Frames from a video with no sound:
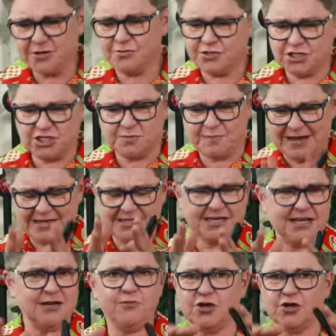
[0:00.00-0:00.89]
which is
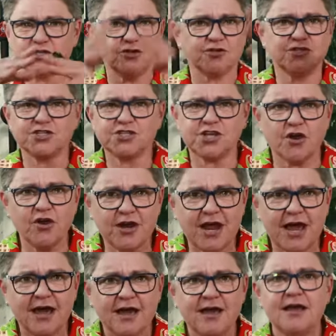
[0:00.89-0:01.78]
basically works on
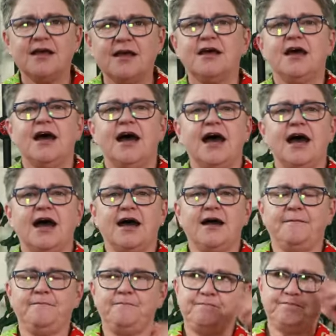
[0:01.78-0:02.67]
sonar,
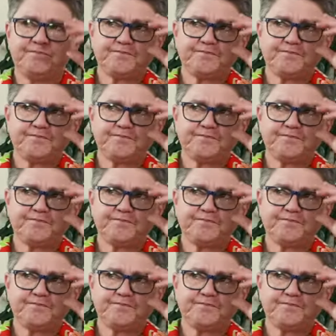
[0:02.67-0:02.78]
that